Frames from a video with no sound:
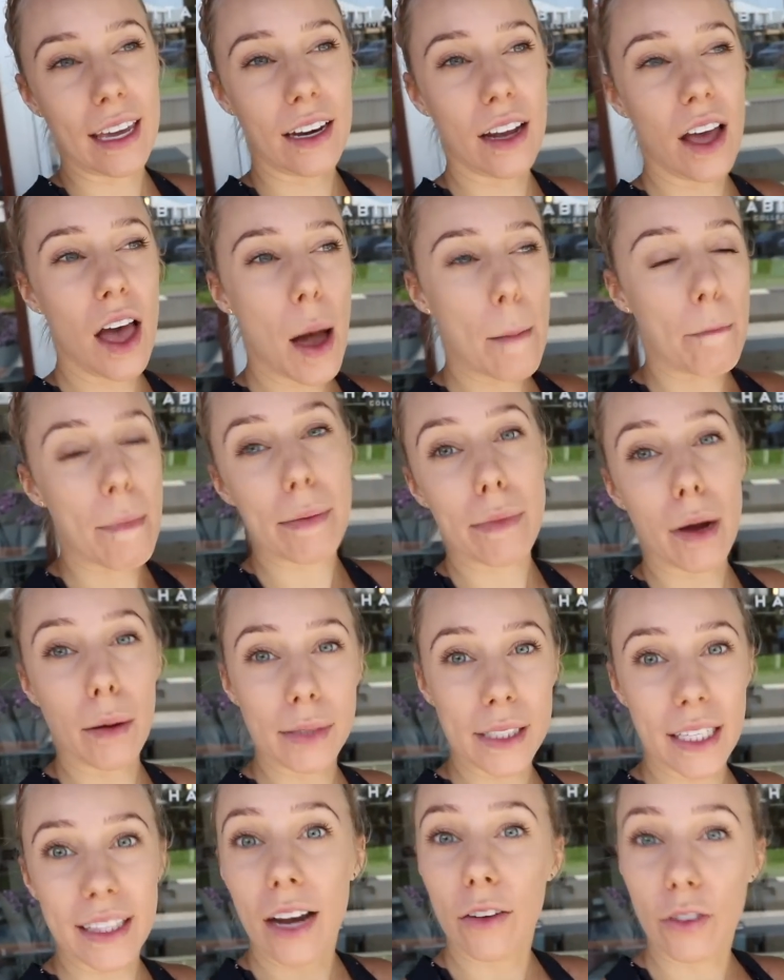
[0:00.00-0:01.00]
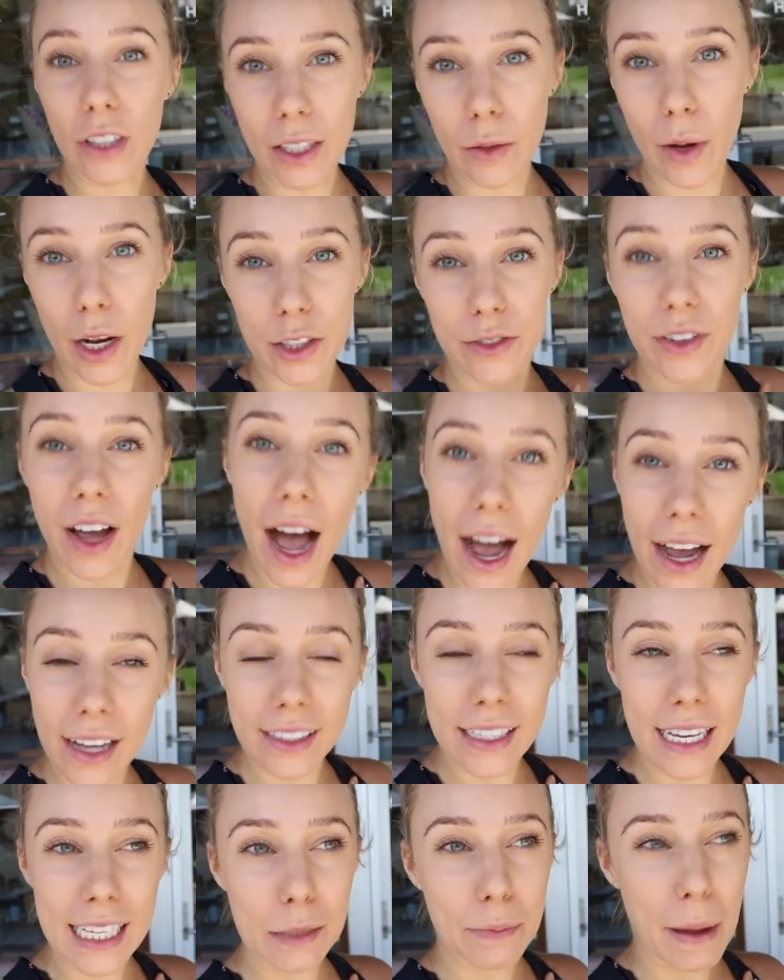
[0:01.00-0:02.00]
And my mom said that really worked for
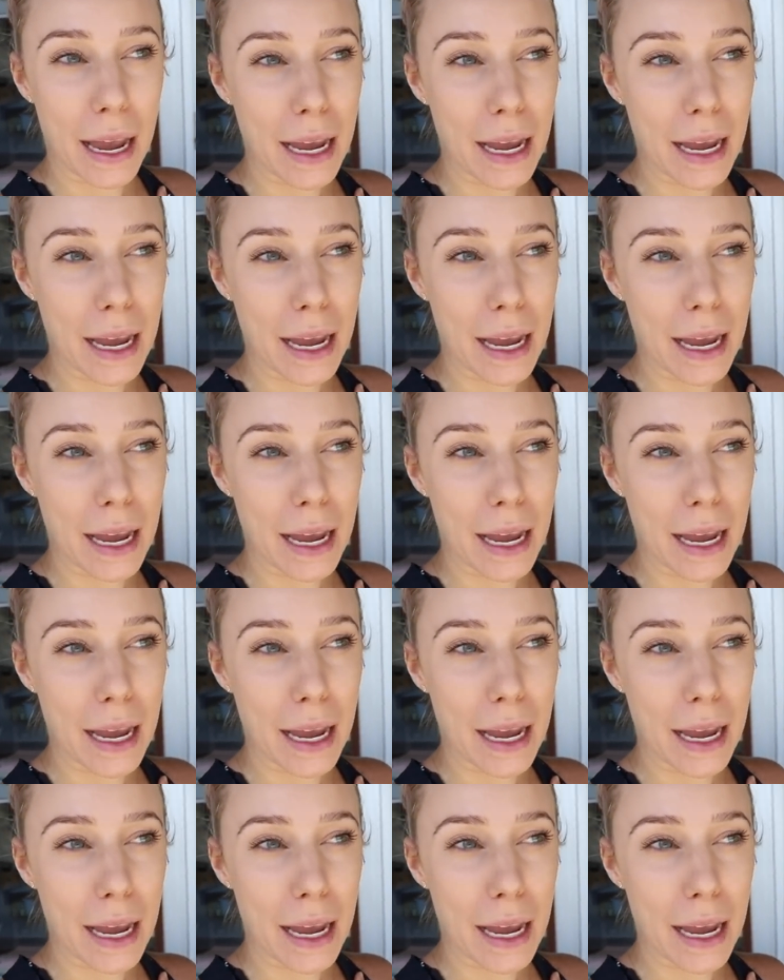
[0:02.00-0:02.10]
us as